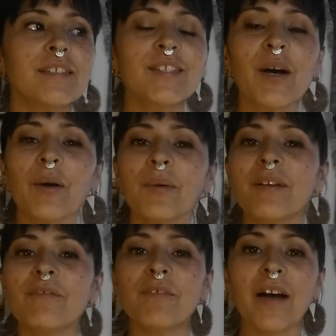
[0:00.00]

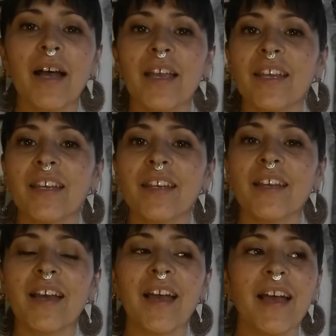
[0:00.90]

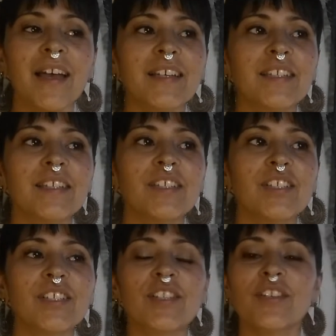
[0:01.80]
tonifying, and
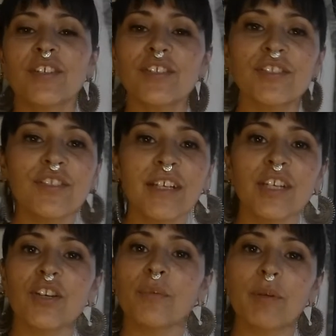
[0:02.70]
just
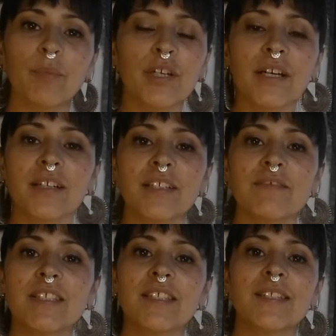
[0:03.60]
nurturing your reproductive
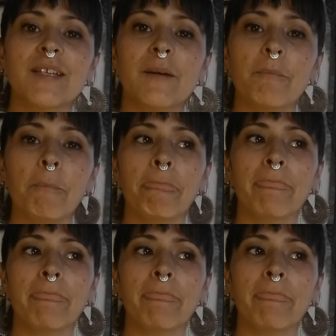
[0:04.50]
system.